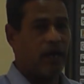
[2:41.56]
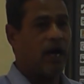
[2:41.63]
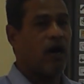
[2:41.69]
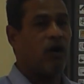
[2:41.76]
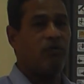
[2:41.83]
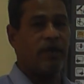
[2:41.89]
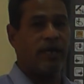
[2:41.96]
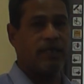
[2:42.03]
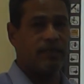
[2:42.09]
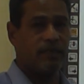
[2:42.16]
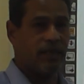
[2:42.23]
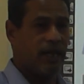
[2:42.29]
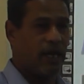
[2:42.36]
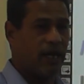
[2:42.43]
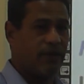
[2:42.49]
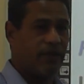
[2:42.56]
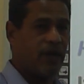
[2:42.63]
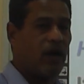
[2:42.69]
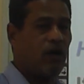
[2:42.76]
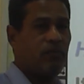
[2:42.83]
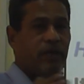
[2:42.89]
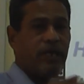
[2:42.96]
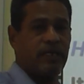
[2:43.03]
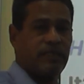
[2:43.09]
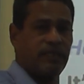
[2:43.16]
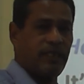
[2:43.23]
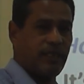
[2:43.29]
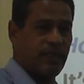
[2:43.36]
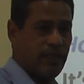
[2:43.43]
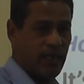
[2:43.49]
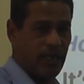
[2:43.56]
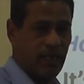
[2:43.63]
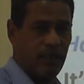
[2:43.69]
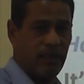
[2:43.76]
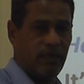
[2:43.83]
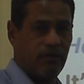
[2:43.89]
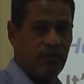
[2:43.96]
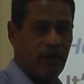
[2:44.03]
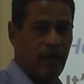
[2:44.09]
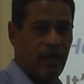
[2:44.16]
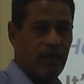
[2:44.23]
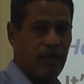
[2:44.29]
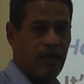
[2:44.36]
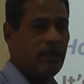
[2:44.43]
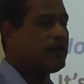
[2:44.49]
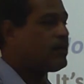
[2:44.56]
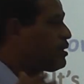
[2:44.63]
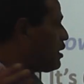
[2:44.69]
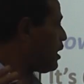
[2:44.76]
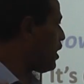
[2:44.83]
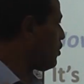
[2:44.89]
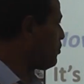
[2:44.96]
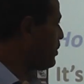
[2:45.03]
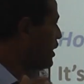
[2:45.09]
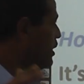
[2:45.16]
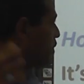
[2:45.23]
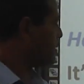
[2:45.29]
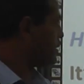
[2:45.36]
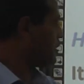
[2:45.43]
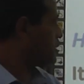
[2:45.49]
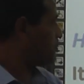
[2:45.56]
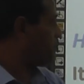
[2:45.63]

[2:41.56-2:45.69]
How big is Riyadh? How big is Jeddah? Right? How big is this